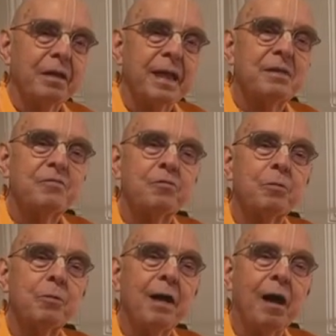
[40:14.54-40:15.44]
Yes,
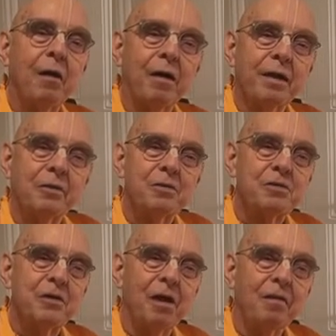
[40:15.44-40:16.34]
Subbarao, Hare
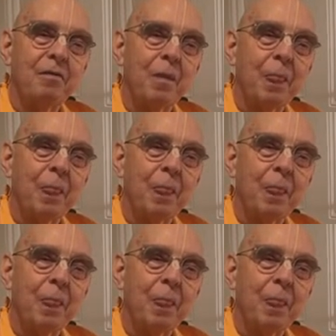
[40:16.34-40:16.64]
Krishna.